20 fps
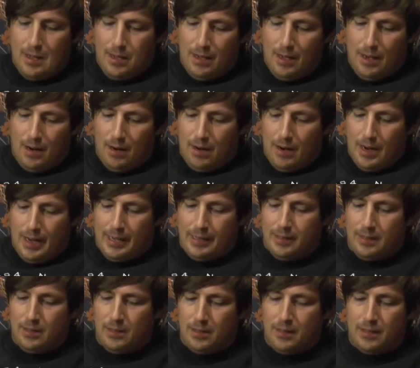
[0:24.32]

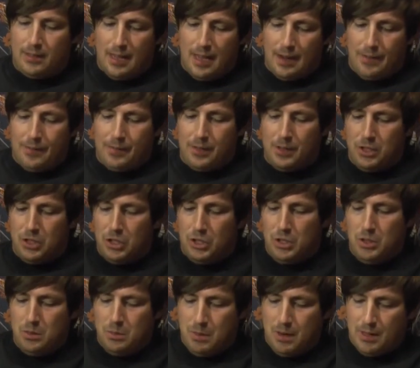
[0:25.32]
Alright, it looks like for the
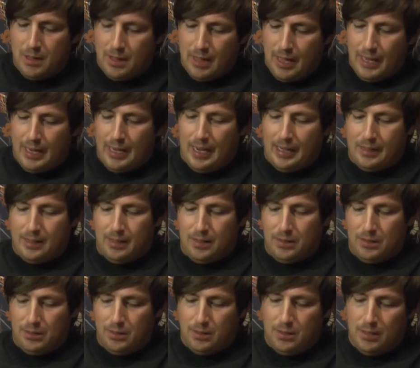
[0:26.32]
June month I got the
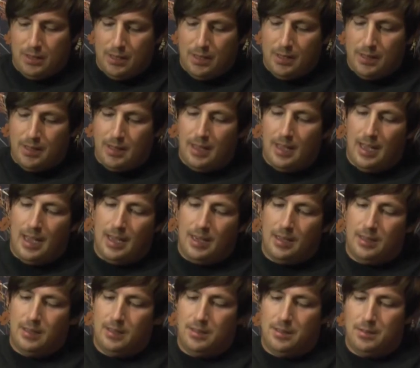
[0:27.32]
little goodie, the
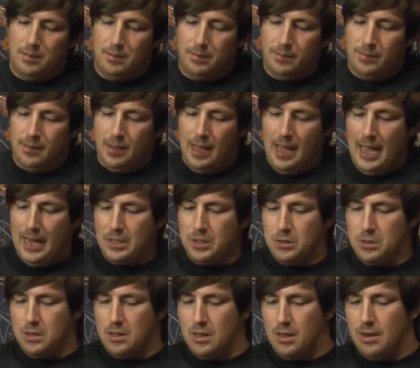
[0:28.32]
little
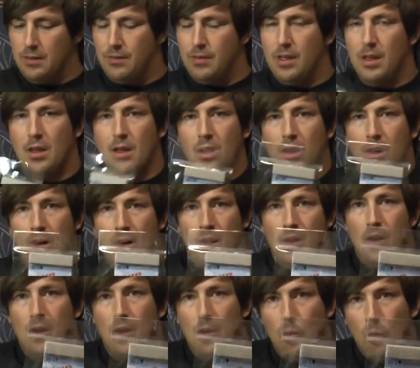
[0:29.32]
extra of the
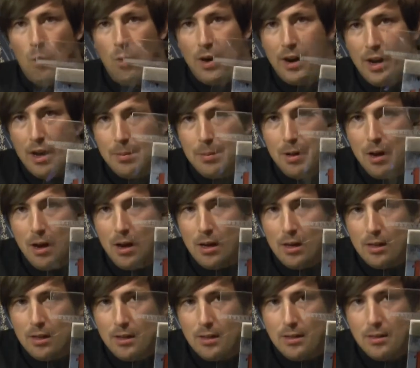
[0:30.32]
1-Up
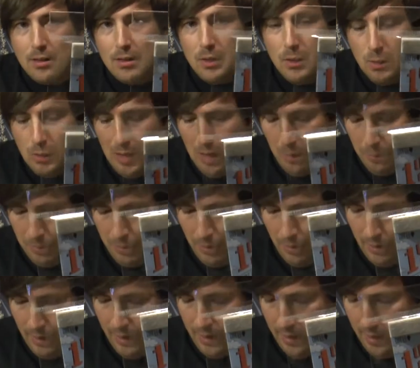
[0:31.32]
card to help
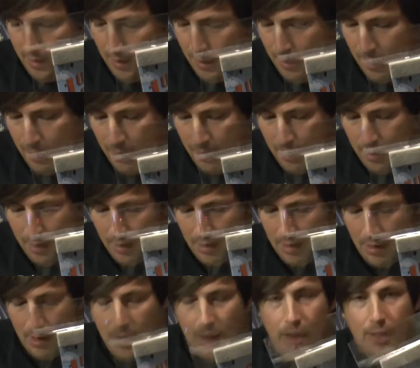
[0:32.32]
clean
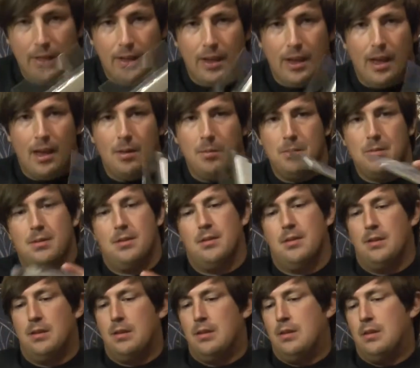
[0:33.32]
the games.
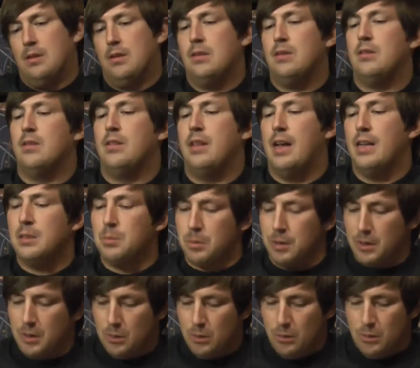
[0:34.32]
So that's
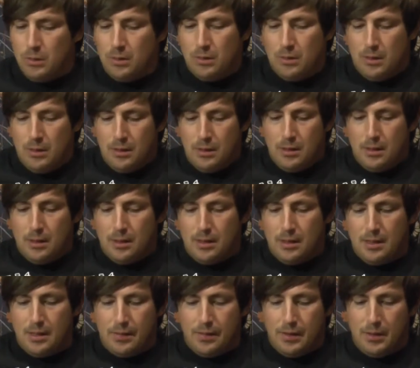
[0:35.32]
pretty cool.
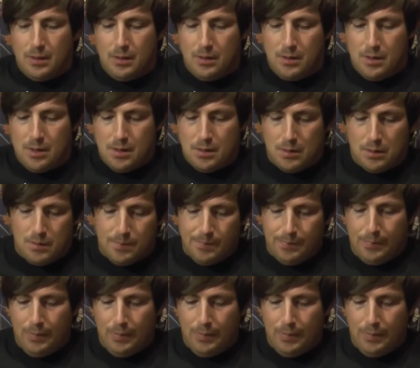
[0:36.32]
Can definitely use those.